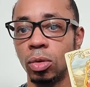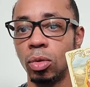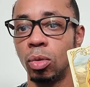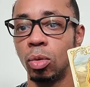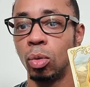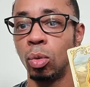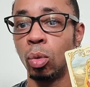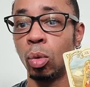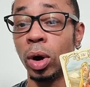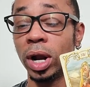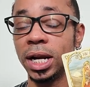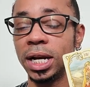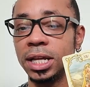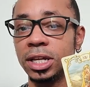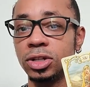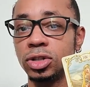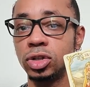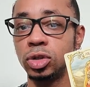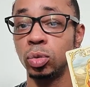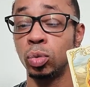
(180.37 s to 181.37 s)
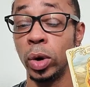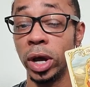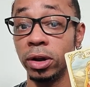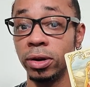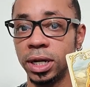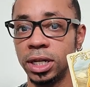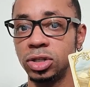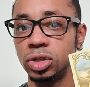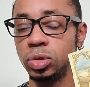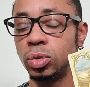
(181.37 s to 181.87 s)
what it is, where
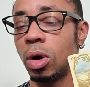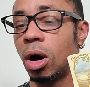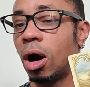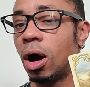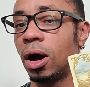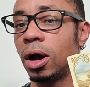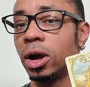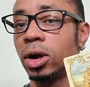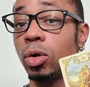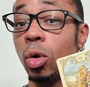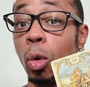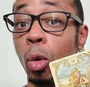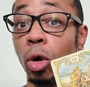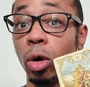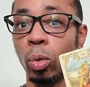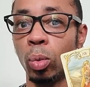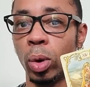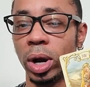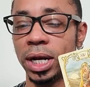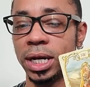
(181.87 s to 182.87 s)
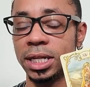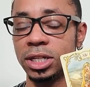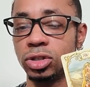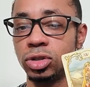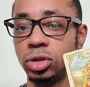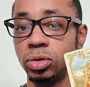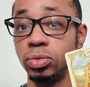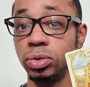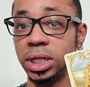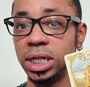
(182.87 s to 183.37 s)
it is you are, or what it is
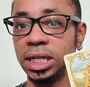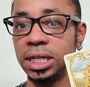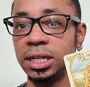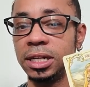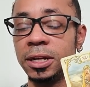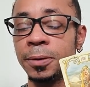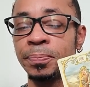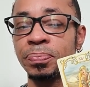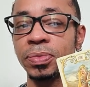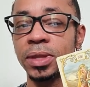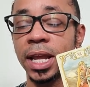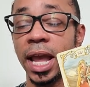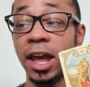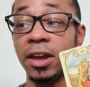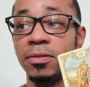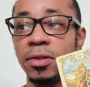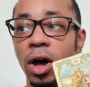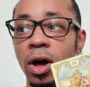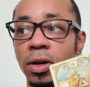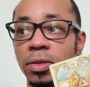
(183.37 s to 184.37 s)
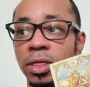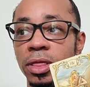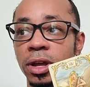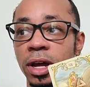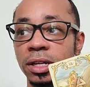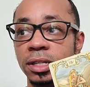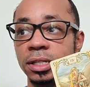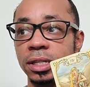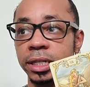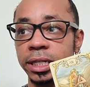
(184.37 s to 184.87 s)
you need, and
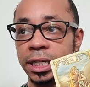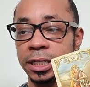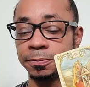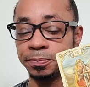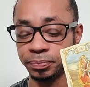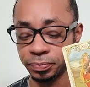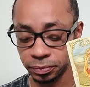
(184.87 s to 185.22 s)
thusly,